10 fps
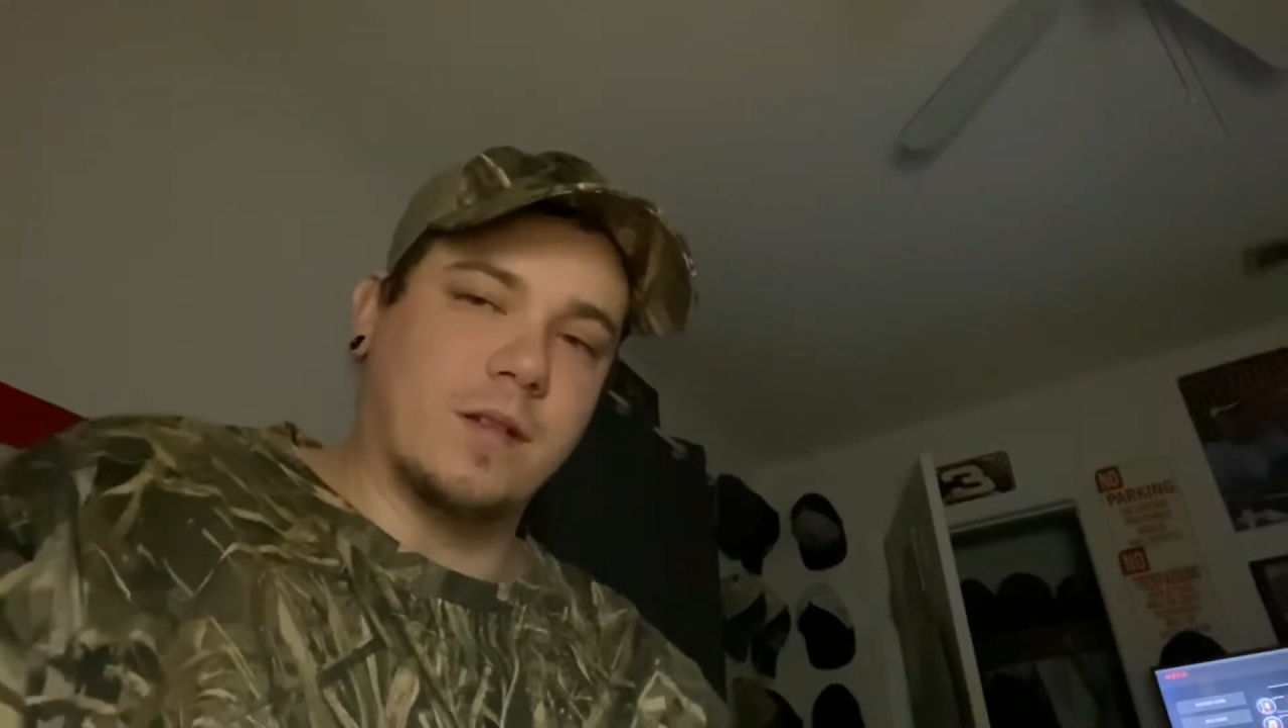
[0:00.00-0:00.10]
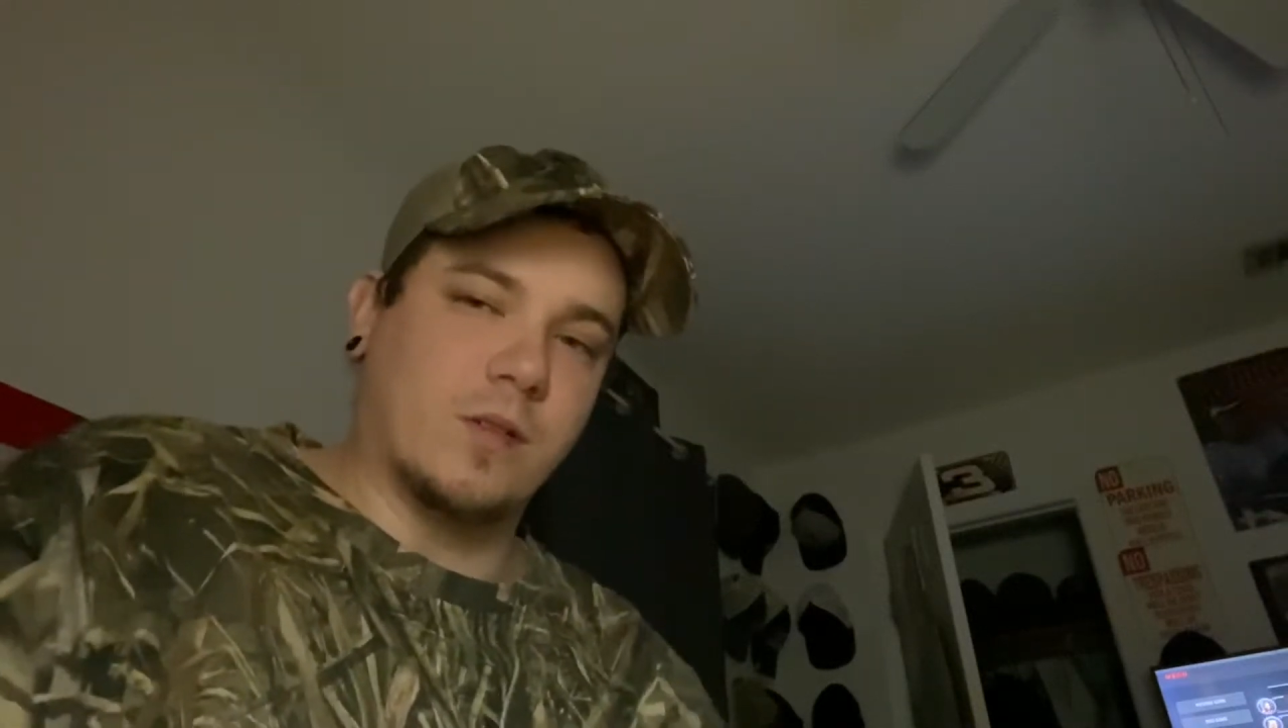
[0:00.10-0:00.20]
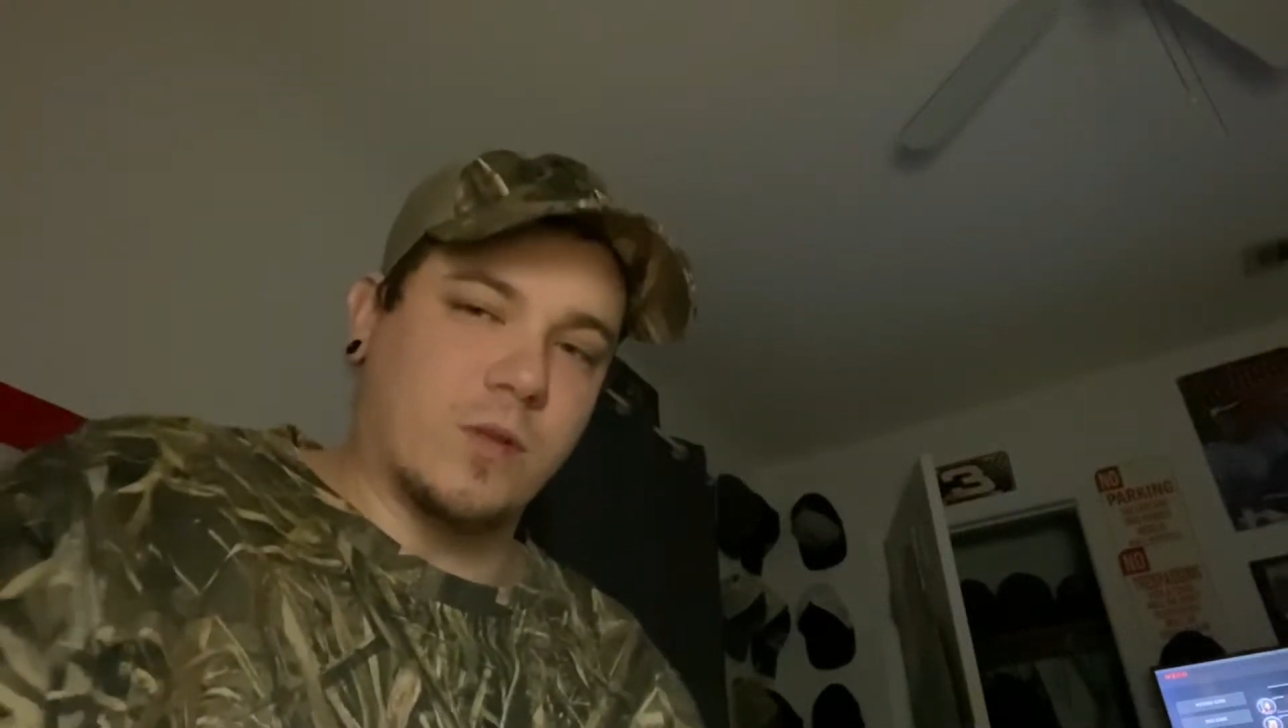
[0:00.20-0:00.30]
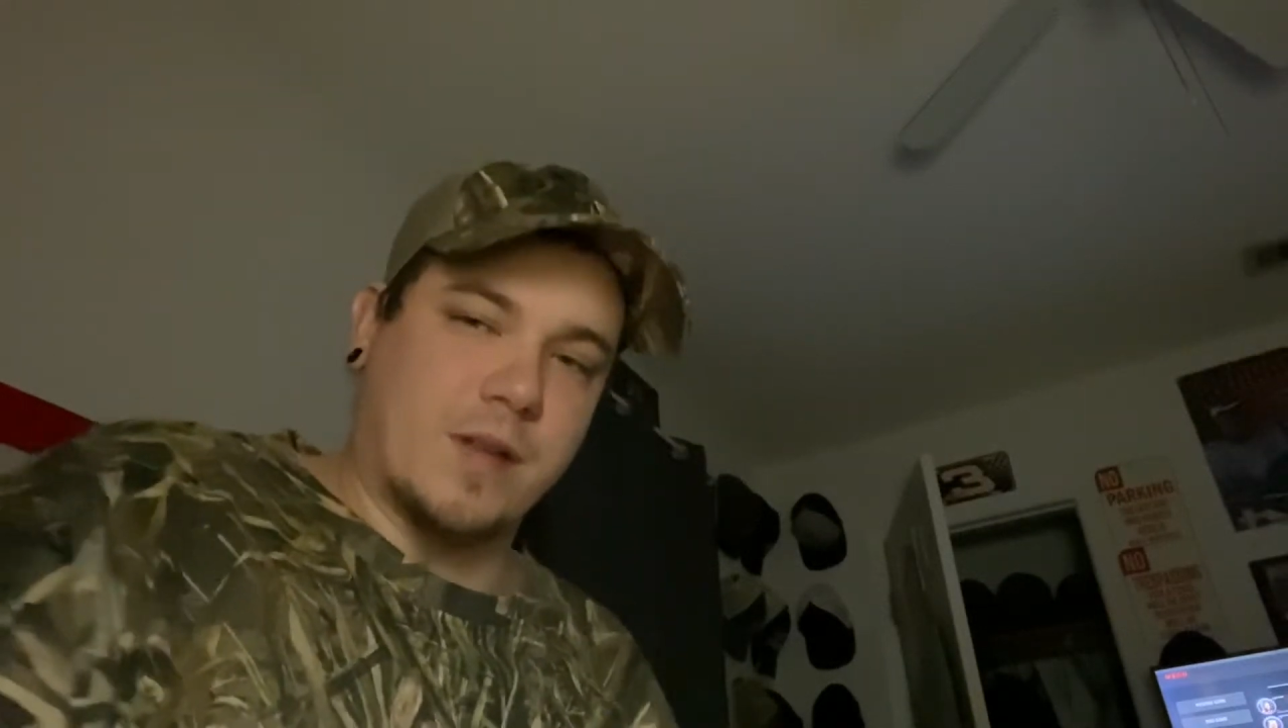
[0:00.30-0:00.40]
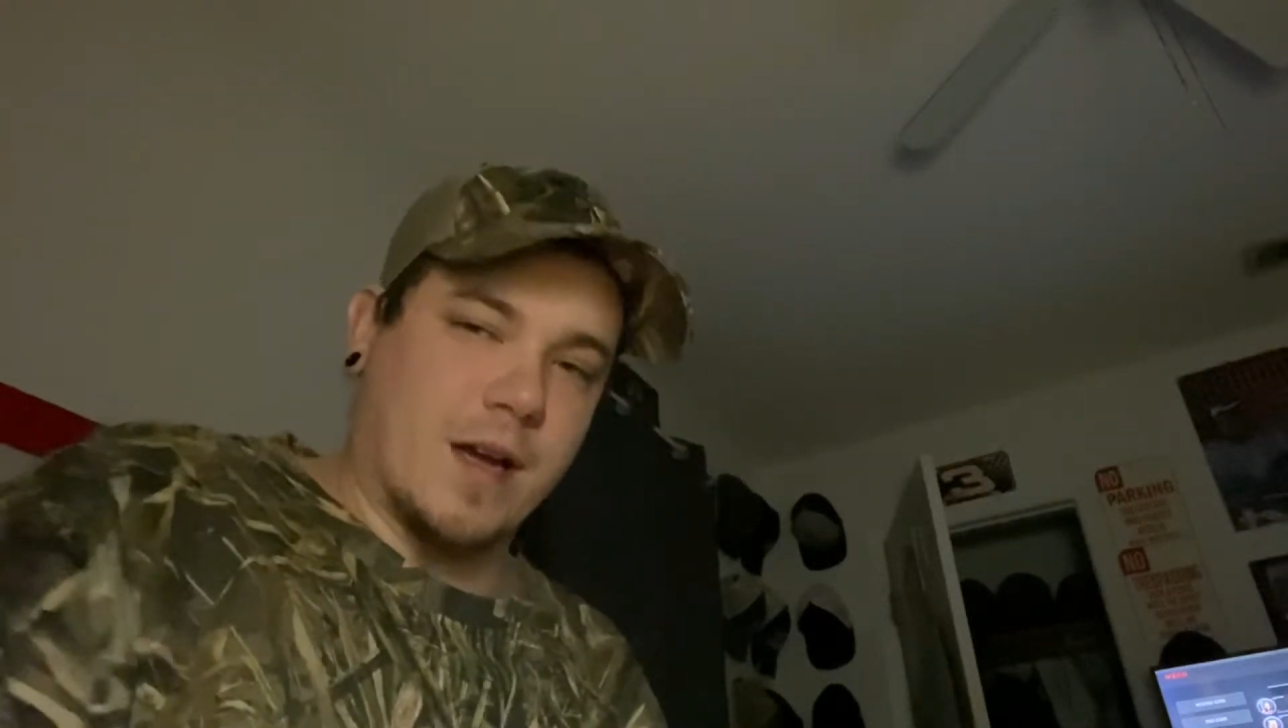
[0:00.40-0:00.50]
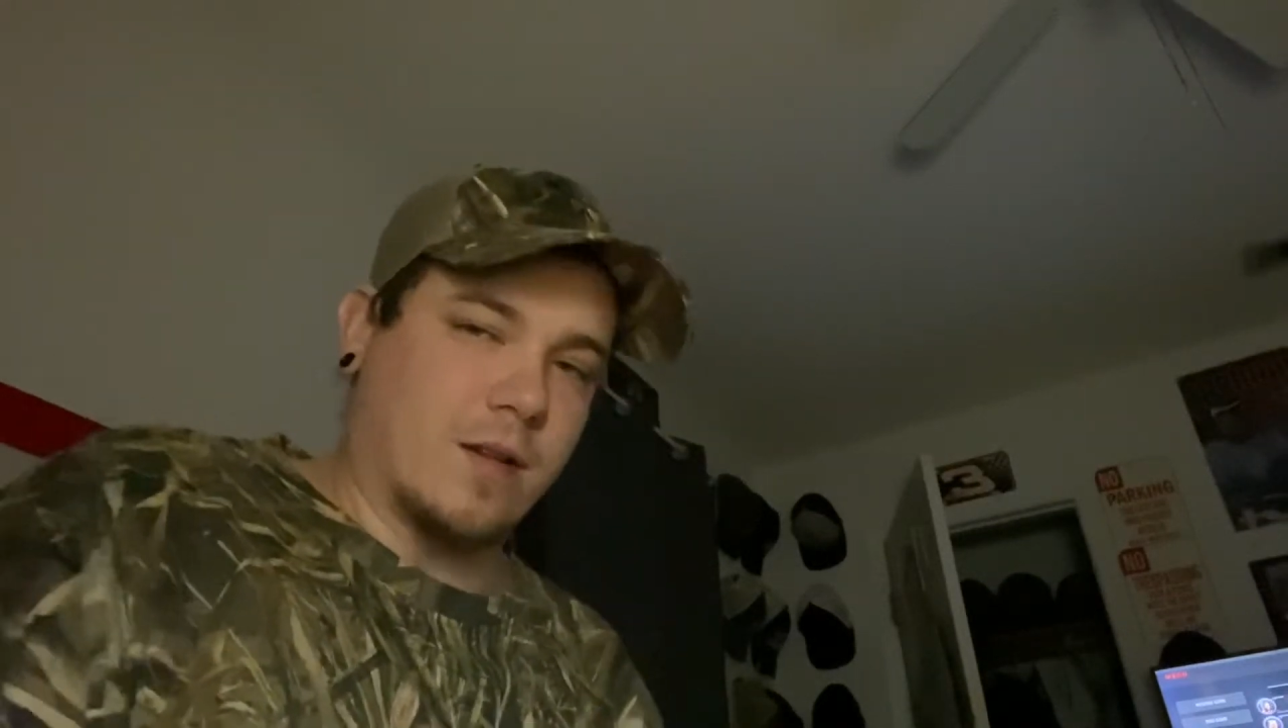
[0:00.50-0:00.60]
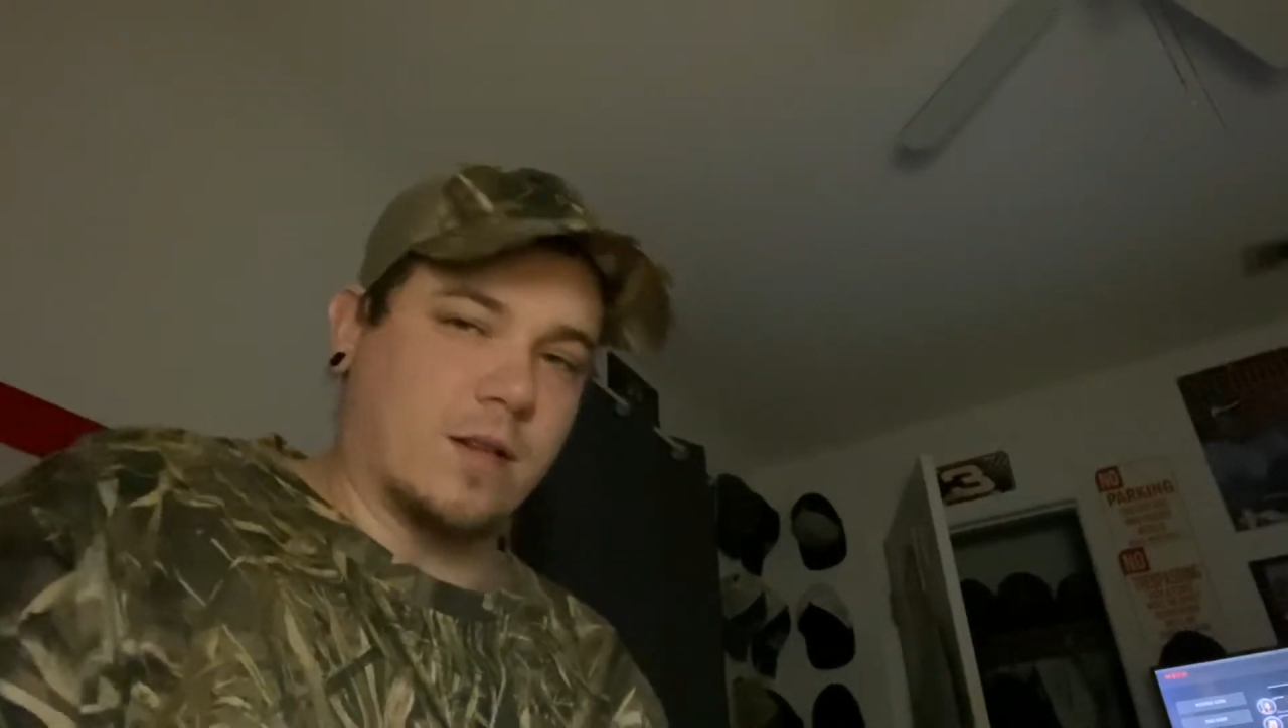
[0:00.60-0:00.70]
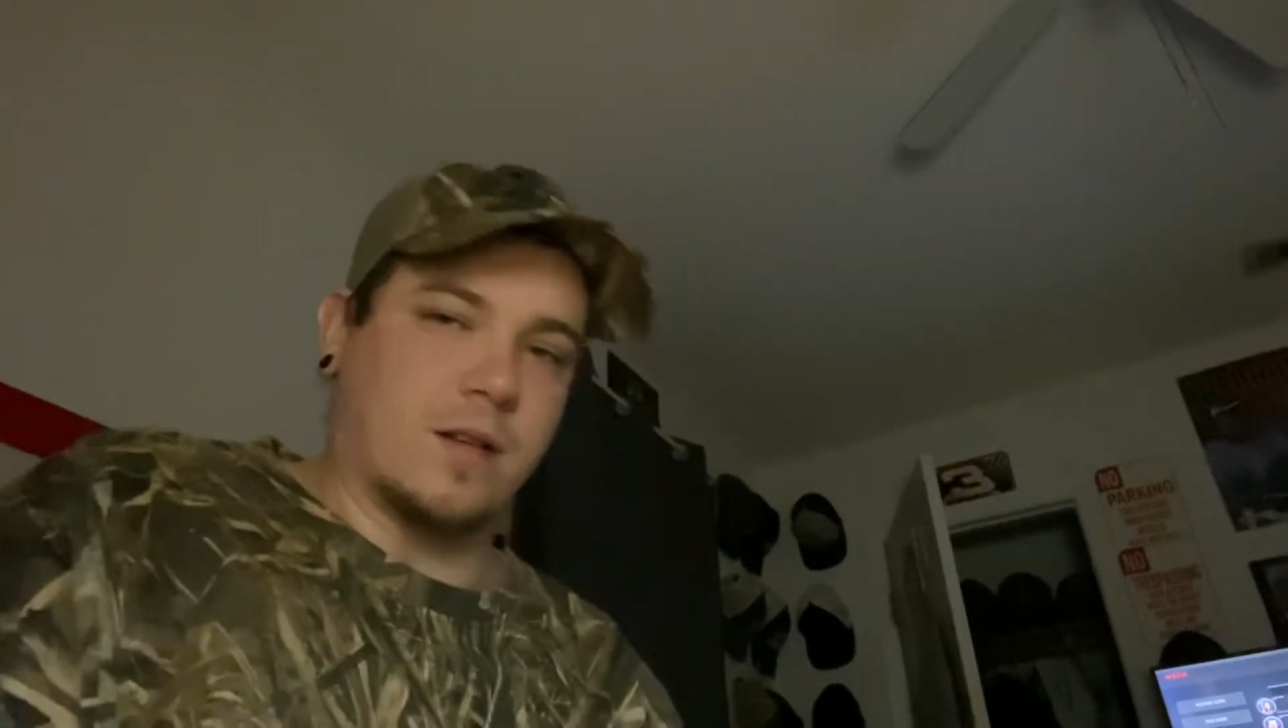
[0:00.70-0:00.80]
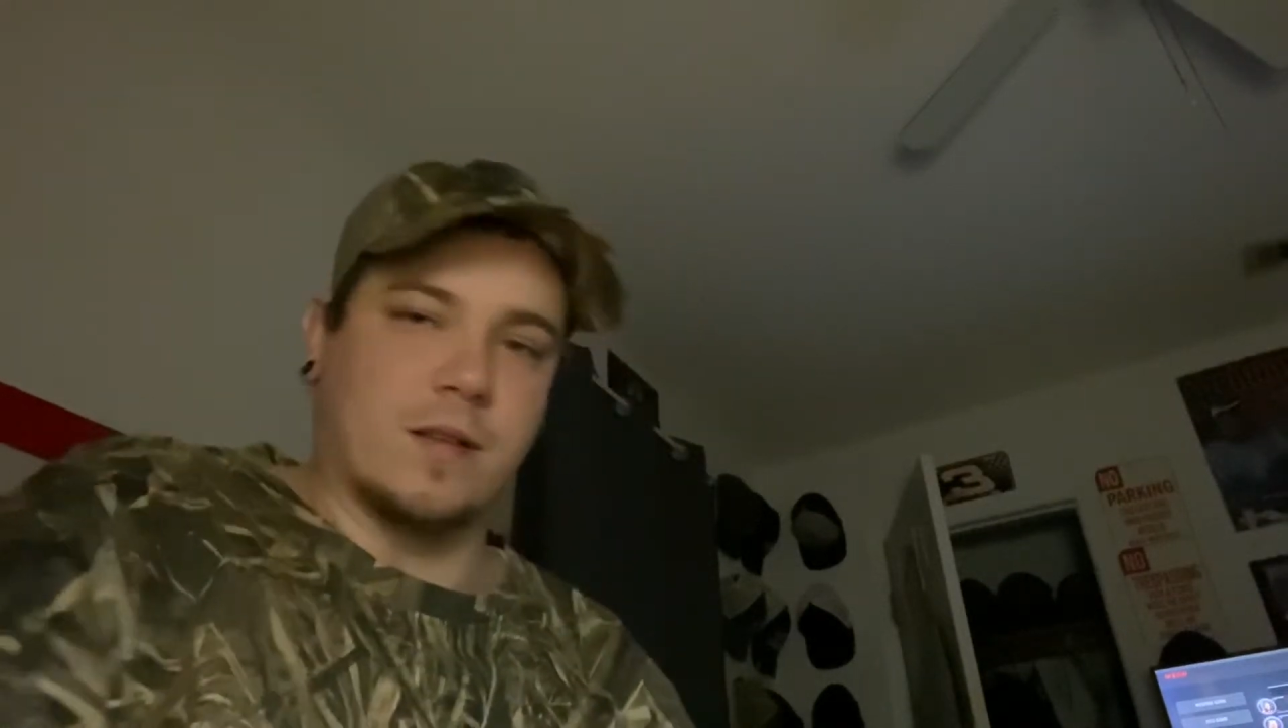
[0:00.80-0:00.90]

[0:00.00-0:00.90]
Georgia Outlaw